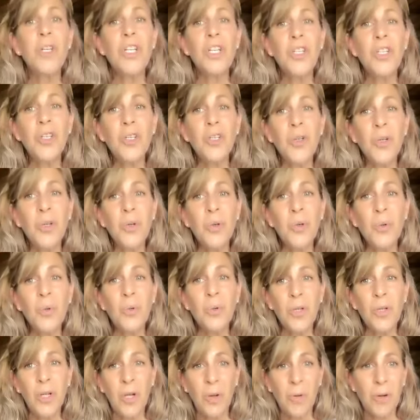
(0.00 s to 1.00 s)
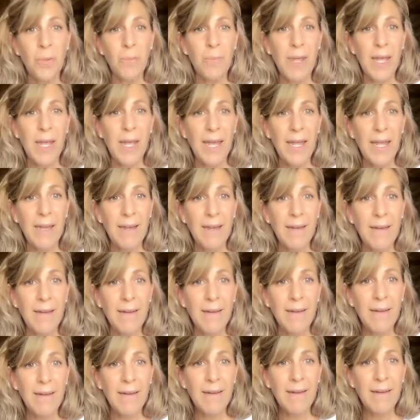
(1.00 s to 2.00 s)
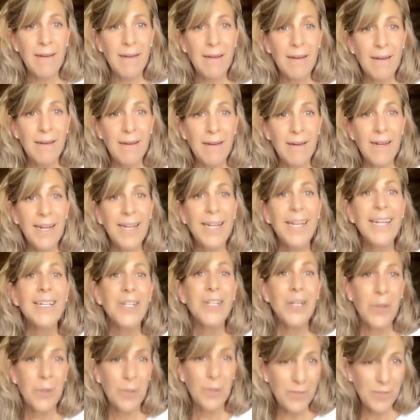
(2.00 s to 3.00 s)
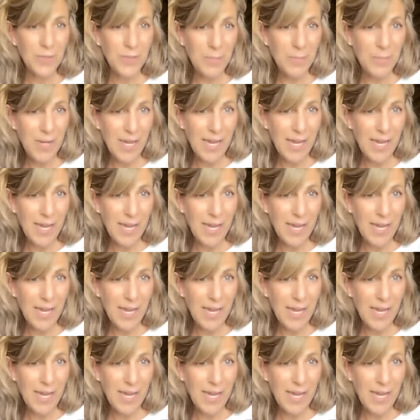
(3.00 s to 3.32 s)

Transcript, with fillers: when you go to bed, it goes to